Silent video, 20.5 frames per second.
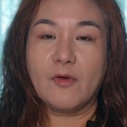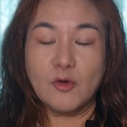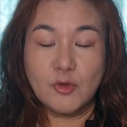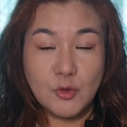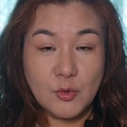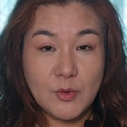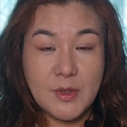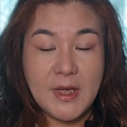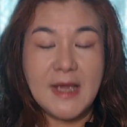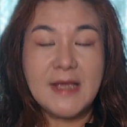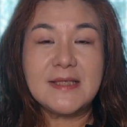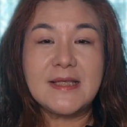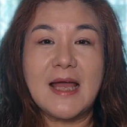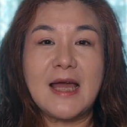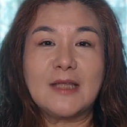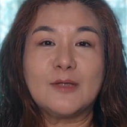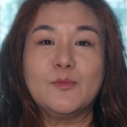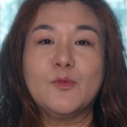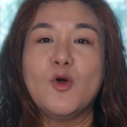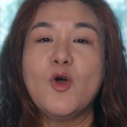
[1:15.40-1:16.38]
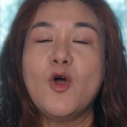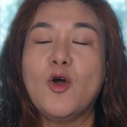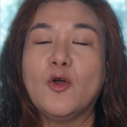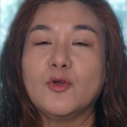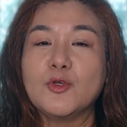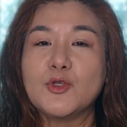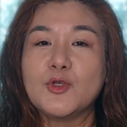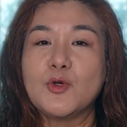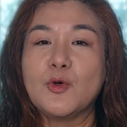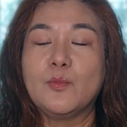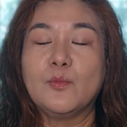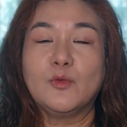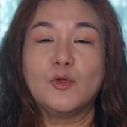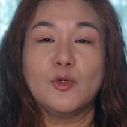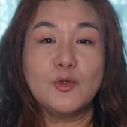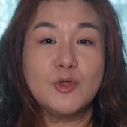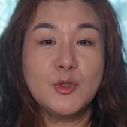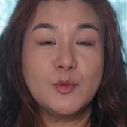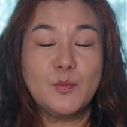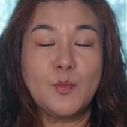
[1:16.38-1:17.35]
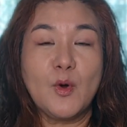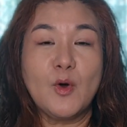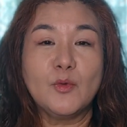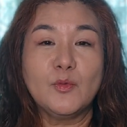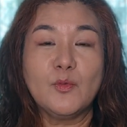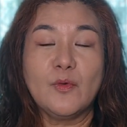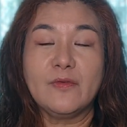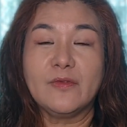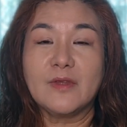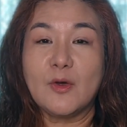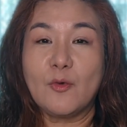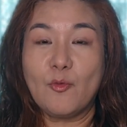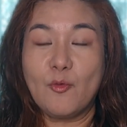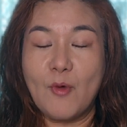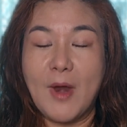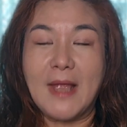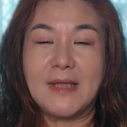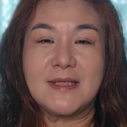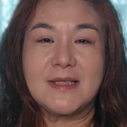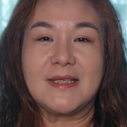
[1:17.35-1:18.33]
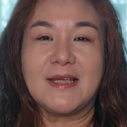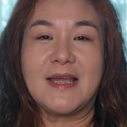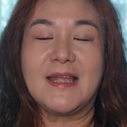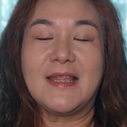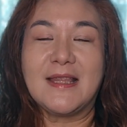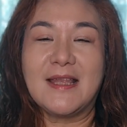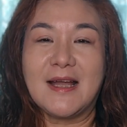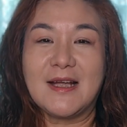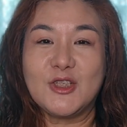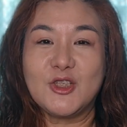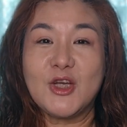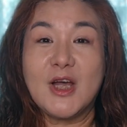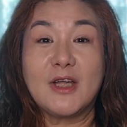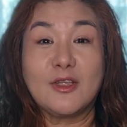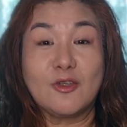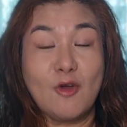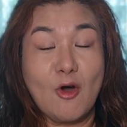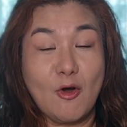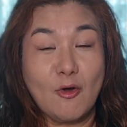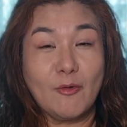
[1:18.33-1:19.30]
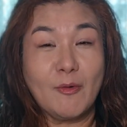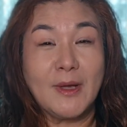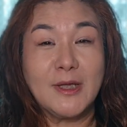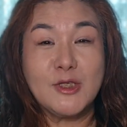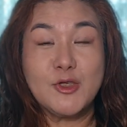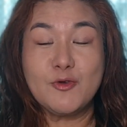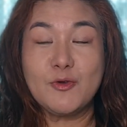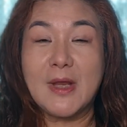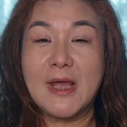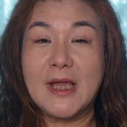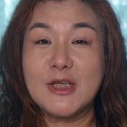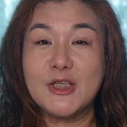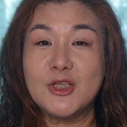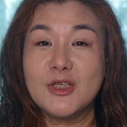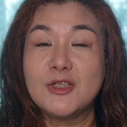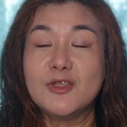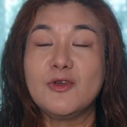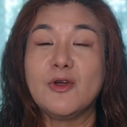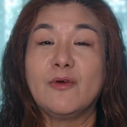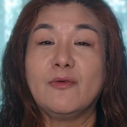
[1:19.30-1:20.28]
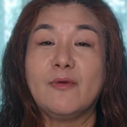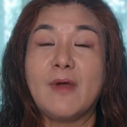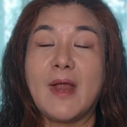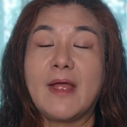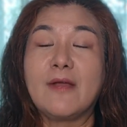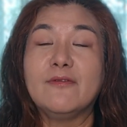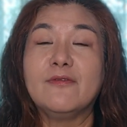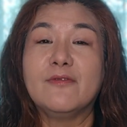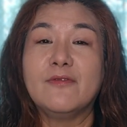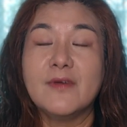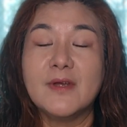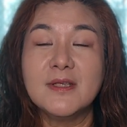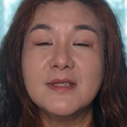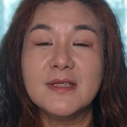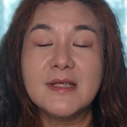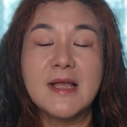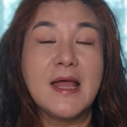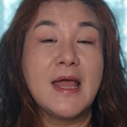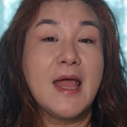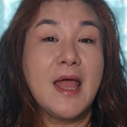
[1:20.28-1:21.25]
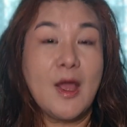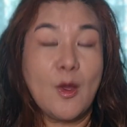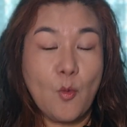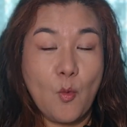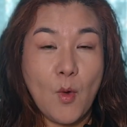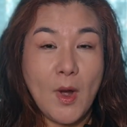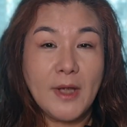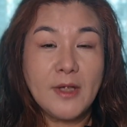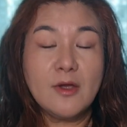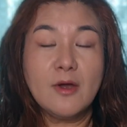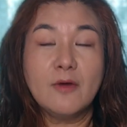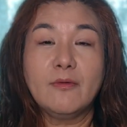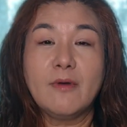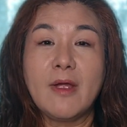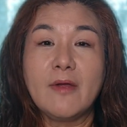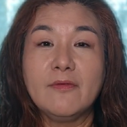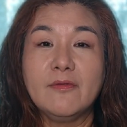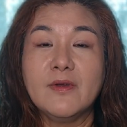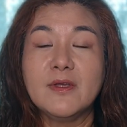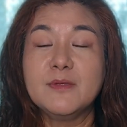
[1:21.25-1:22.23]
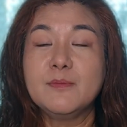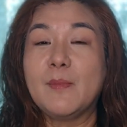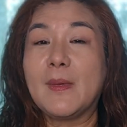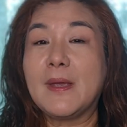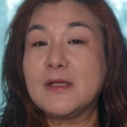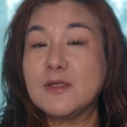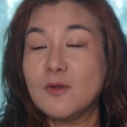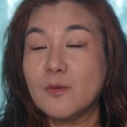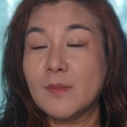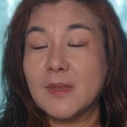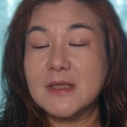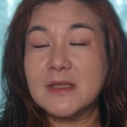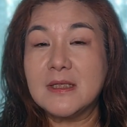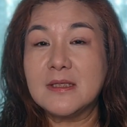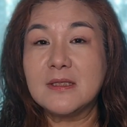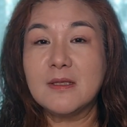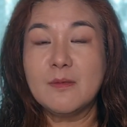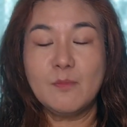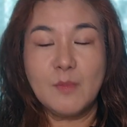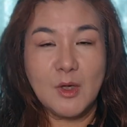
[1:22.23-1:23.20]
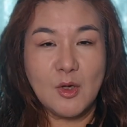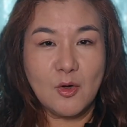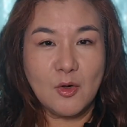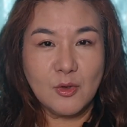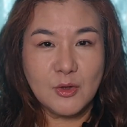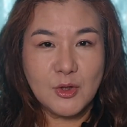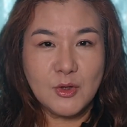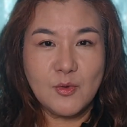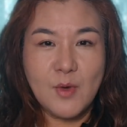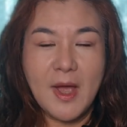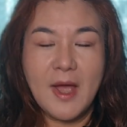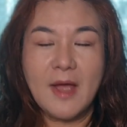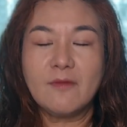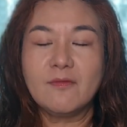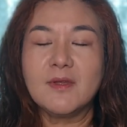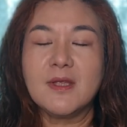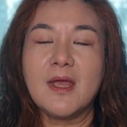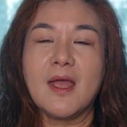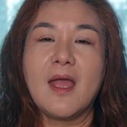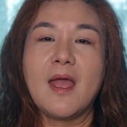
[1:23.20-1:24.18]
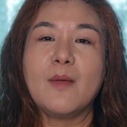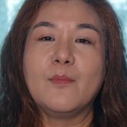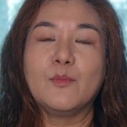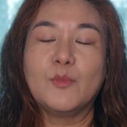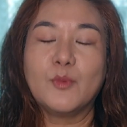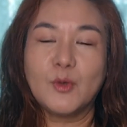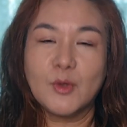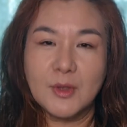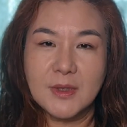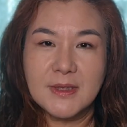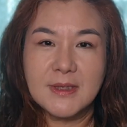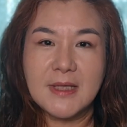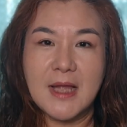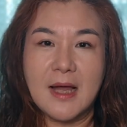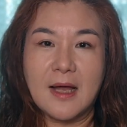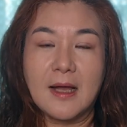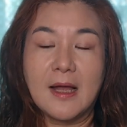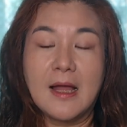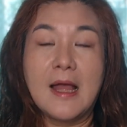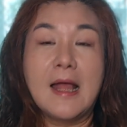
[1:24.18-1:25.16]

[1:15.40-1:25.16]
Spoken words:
For today's animal horoscope, those born with the rat in their chart, congratulations, you are ranked first. And why you are ranked first based on my system? Because you have the Emperor star.